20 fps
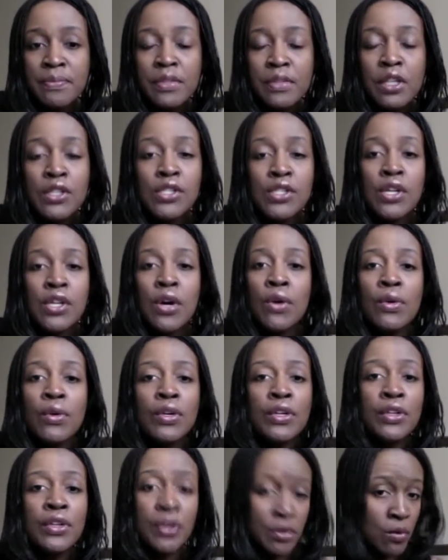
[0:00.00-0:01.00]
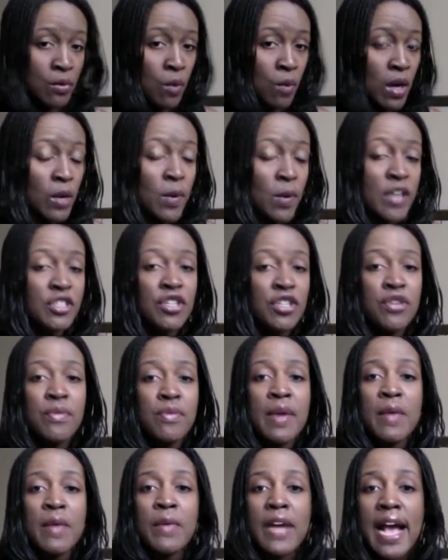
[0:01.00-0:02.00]
So one question you
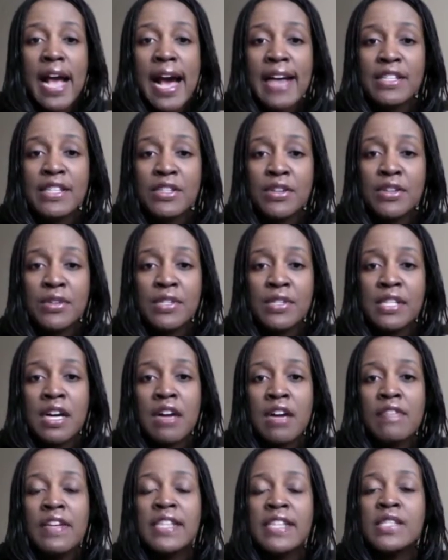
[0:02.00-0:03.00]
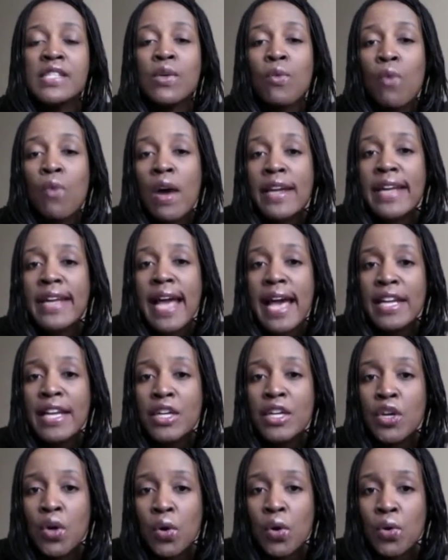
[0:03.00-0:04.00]
may want to ask yourself is, what
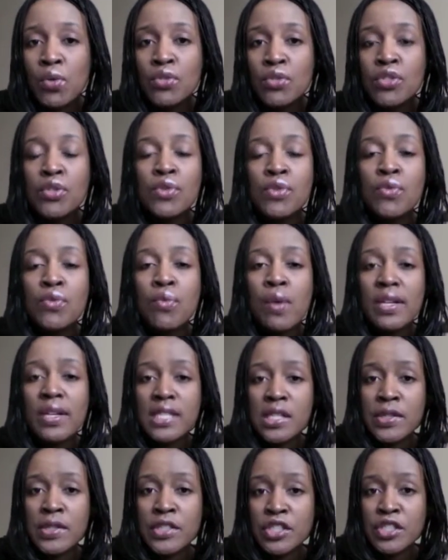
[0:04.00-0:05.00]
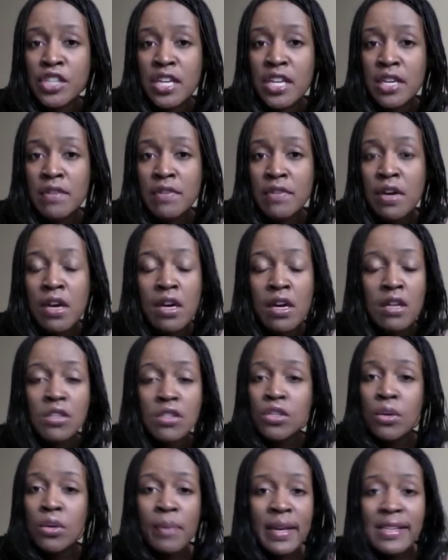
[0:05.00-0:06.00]
end goal do you want to achieve?
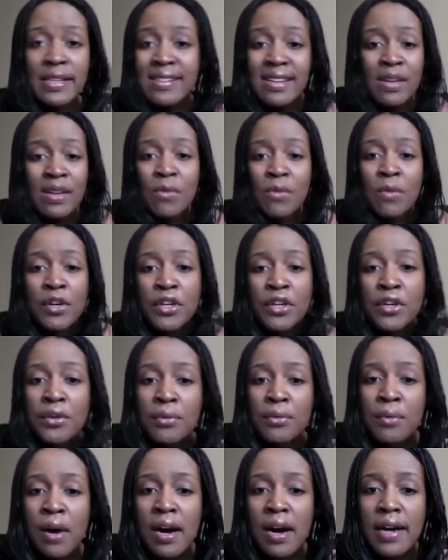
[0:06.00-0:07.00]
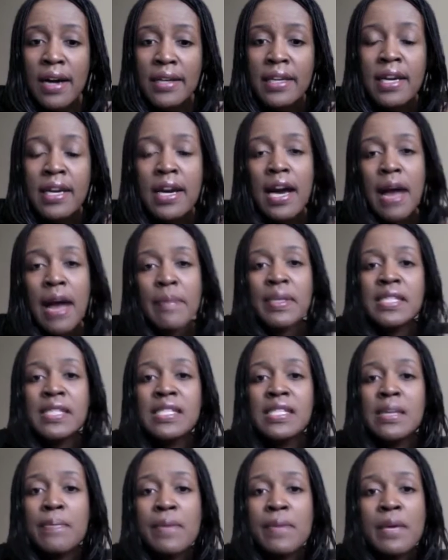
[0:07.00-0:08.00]
So basically, what do you want? I mean,
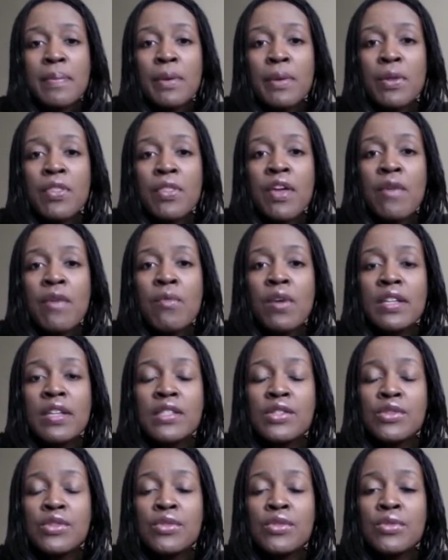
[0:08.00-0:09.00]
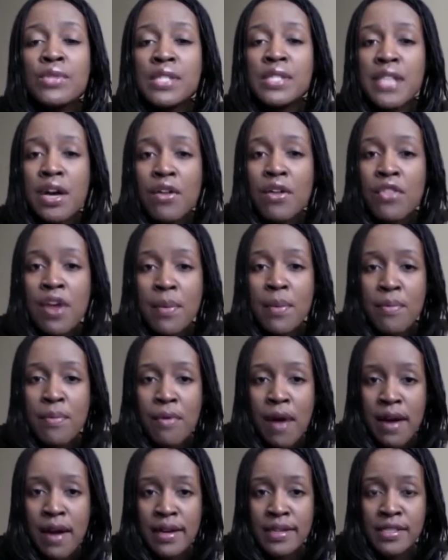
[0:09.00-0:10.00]
some people, they want to sell their
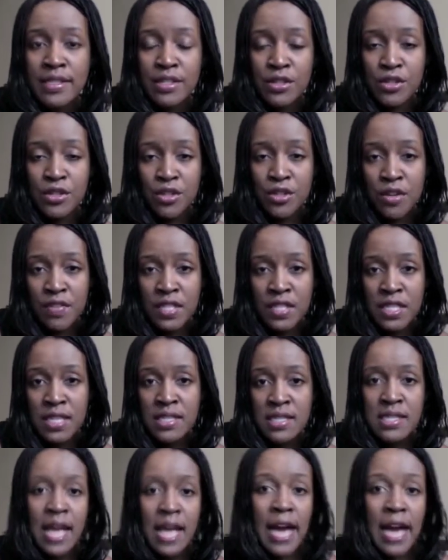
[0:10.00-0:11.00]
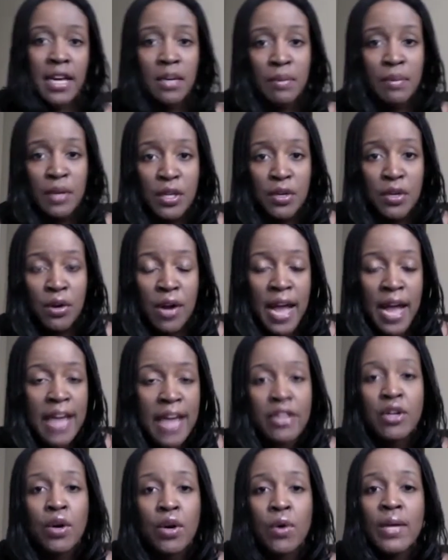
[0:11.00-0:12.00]
products and services. That could be your end
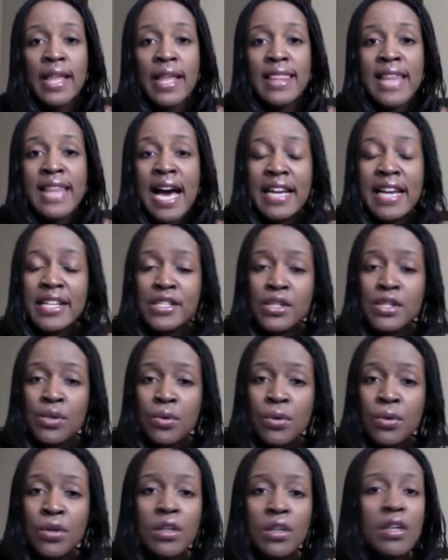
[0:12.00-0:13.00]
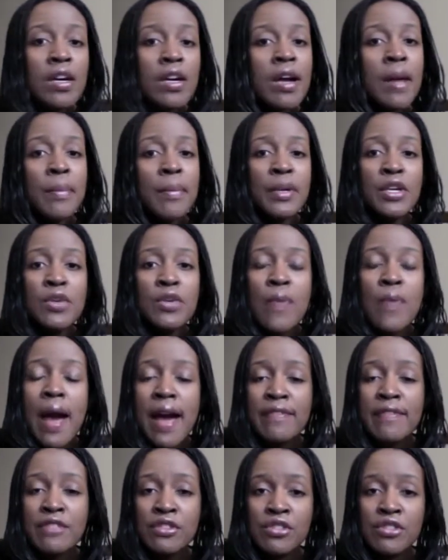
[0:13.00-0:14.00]
goal, and that is cool, but you
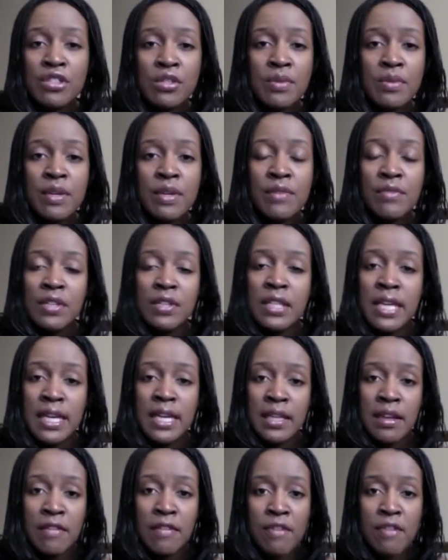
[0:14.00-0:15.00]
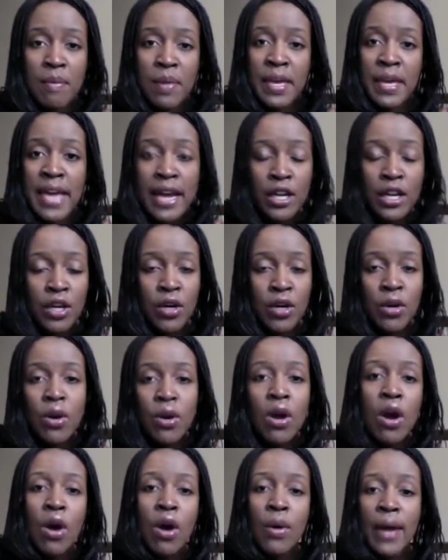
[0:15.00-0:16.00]
have to just be really clear from the get-go.
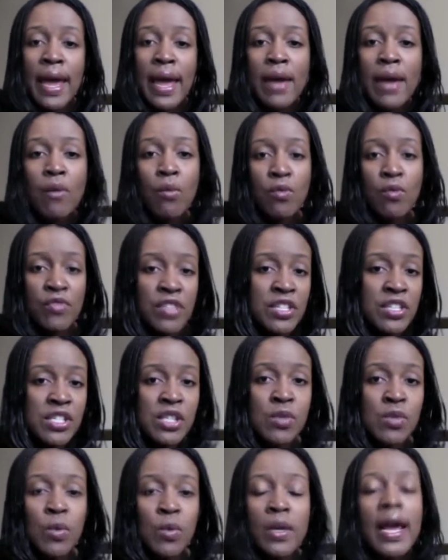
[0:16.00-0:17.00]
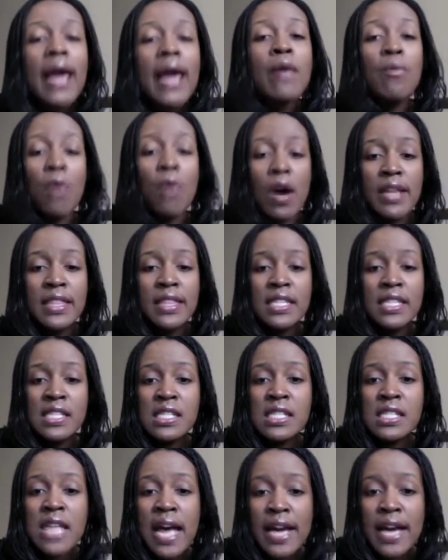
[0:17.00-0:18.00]
Okay, this is what I want. This is
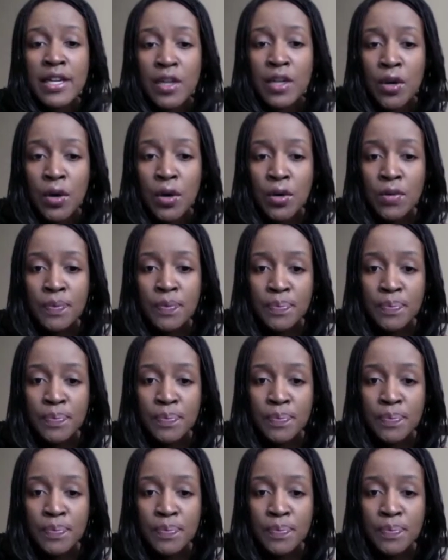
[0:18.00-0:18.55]
the end goal.